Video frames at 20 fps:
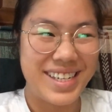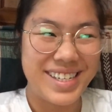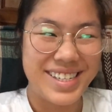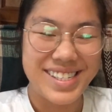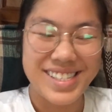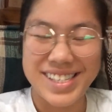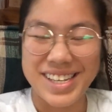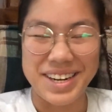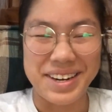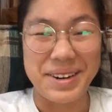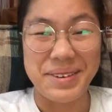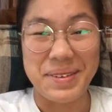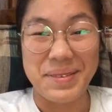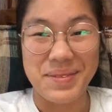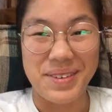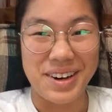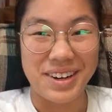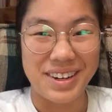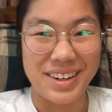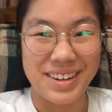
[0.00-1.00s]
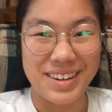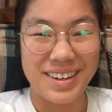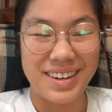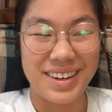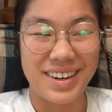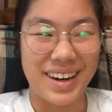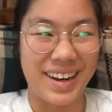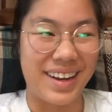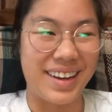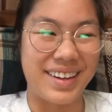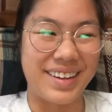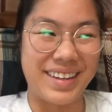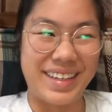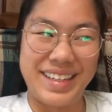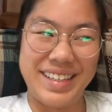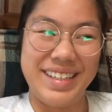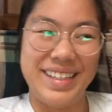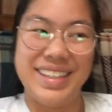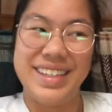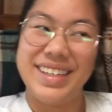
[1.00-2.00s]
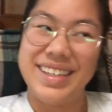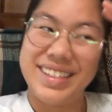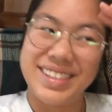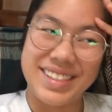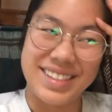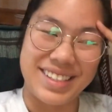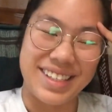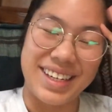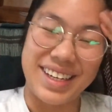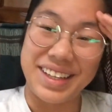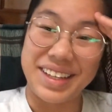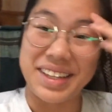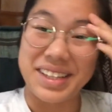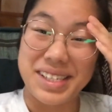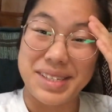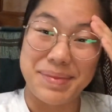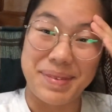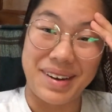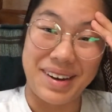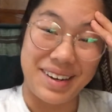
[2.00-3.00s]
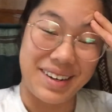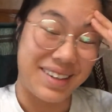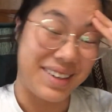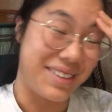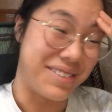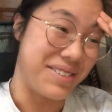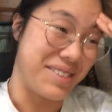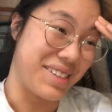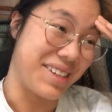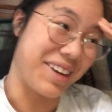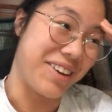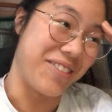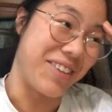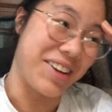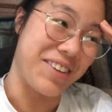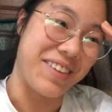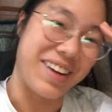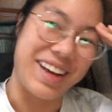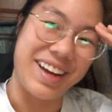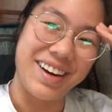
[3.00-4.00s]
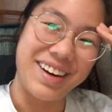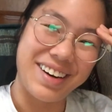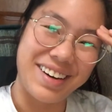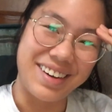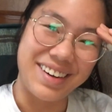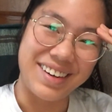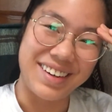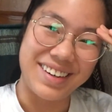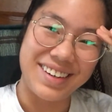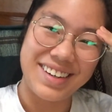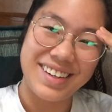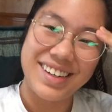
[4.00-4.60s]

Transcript: staring at my monitor and just sitting in that spot. It was kind of making my head hurt.